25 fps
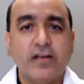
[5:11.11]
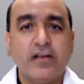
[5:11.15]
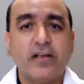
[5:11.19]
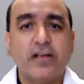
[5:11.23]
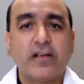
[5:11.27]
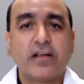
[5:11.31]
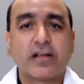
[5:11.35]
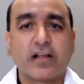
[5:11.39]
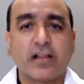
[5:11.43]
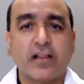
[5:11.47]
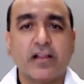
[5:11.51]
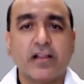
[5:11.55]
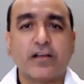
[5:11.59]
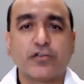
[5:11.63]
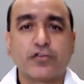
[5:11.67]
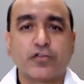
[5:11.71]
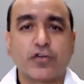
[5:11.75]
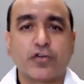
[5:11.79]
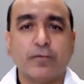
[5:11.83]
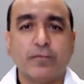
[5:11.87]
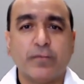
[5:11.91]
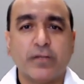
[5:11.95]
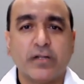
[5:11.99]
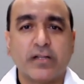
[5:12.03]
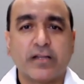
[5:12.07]

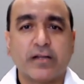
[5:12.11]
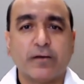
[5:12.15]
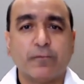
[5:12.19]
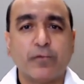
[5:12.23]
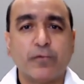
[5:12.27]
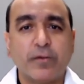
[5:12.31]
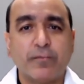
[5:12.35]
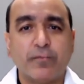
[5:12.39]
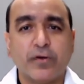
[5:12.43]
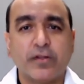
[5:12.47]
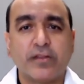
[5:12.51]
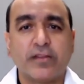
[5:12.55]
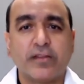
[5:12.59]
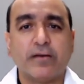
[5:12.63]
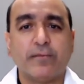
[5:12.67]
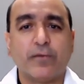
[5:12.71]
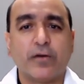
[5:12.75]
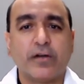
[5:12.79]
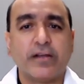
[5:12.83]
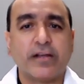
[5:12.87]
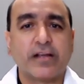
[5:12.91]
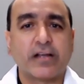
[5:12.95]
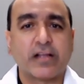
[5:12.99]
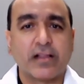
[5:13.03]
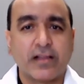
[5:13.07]
cholesterol buildup, we put them
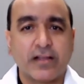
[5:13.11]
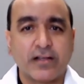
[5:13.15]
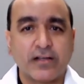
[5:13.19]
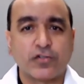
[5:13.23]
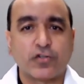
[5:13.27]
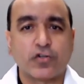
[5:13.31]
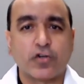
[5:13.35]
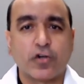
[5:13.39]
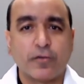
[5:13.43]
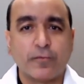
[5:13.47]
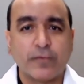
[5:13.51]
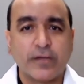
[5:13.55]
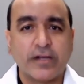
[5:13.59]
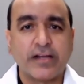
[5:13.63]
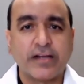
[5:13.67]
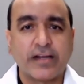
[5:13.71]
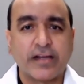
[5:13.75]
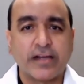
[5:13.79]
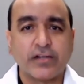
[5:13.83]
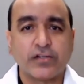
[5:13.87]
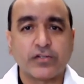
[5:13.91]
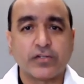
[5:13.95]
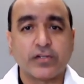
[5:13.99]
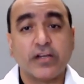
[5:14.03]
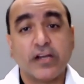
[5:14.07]
on a cholesterol
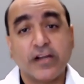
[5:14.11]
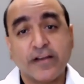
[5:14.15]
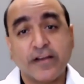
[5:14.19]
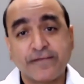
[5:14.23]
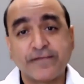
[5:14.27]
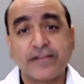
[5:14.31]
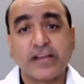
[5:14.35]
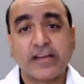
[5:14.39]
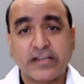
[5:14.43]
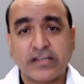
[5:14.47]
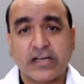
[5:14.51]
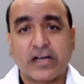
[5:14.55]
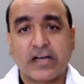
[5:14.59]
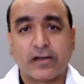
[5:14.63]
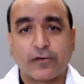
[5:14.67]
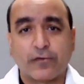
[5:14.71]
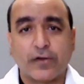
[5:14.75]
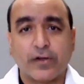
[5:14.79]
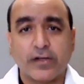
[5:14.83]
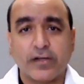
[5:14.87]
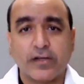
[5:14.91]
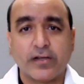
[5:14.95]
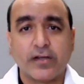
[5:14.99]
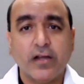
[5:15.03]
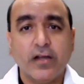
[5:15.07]
medication if they
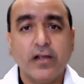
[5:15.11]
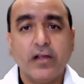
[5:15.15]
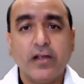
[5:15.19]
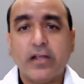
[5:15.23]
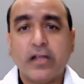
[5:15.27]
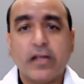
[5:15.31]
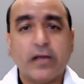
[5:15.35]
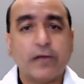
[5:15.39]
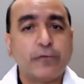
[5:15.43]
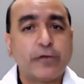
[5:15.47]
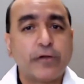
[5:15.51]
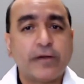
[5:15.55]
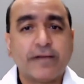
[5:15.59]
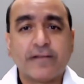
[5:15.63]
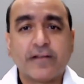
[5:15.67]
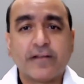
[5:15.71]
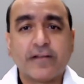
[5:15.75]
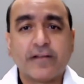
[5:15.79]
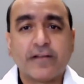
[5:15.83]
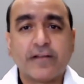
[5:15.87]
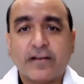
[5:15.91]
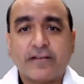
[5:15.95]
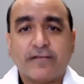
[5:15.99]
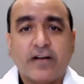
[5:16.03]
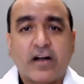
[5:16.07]
tolerate it. And we have a
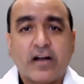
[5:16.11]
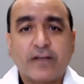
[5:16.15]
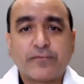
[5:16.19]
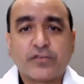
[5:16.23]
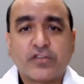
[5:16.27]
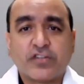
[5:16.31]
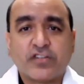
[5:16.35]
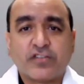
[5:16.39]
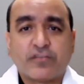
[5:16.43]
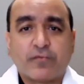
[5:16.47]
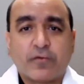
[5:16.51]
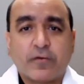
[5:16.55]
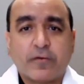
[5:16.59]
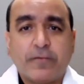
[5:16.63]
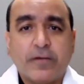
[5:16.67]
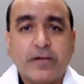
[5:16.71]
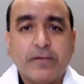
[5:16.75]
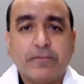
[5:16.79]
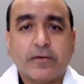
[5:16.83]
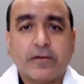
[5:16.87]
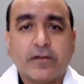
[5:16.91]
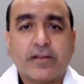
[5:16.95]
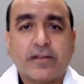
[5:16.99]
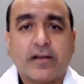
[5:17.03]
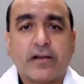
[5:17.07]
lot of options for
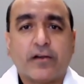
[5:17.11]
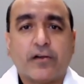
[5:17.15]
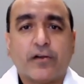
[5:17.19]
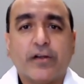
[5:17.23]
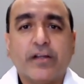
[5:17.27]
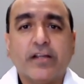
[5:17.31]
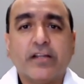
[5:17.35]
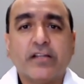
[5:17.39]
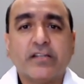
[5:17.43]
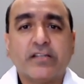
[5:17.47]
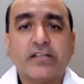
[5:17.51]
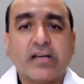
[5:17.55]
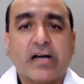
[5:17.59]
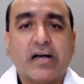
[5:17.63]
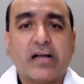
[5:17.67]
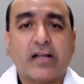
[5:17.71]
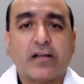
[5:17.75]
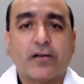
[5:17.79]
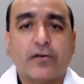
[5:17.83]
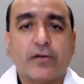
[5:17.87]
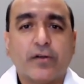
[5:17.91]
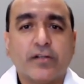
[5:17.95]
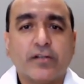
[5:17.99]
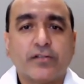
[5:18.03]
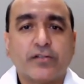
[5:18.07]
people that are
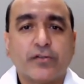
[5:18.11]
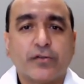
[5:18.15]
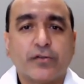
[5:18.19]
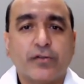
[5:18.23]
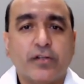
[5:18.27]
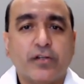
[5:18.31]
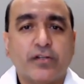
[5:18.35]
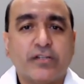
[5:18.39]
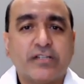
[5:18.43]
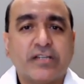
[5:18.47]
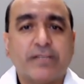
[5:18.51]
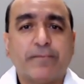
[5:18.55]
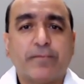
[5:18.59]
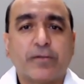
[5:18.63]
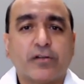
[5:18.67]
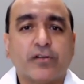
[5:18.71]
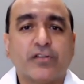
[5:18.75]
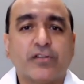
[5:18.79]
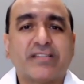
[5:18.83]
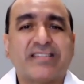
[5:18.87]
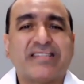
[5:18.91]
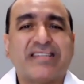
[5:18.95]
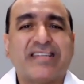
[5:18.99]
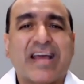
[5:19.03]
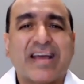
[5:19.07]
intolerant to the
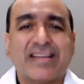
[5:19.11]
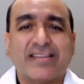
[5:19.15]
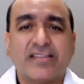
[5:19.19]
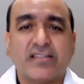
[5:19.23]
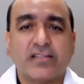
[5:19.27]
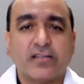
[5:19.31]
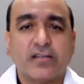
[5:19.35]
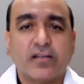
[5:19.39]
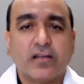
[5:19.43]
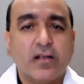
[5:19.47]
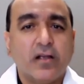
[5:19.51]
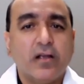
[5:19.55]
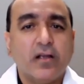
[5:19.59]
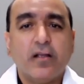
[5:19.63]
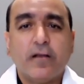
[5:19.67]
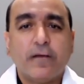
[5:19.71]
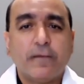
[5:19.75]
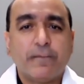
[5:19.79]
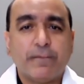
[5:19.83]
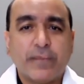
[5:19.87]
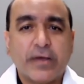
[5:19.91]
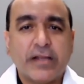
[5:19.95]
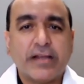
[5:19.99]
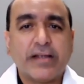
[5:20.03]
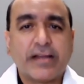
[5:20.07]
typical statin
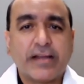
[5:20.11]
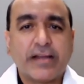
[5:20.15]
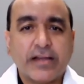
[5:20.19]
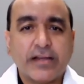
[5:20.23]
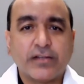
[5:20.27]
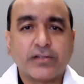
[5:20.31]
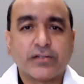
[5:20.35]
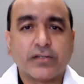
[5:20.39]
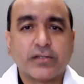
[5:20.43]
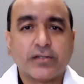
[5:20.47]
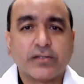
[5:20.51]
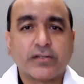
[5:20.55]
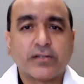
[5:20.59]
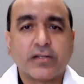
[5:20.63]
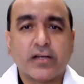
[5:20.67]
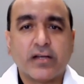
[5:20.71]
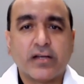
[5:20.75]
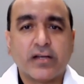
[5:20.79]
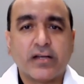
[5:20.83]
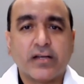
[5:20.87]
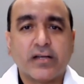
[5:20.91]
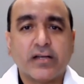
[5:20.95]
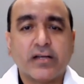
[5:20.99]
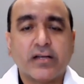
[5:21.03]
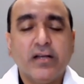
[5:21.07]
medications.
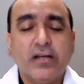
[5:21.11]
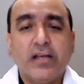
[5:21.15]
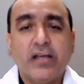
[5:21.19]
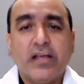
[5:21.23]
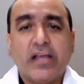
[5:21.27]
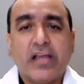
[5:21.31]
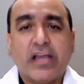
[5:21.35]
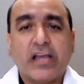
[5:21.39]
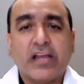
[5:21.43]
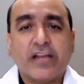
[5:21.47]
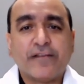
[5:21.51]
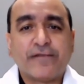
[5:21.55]
And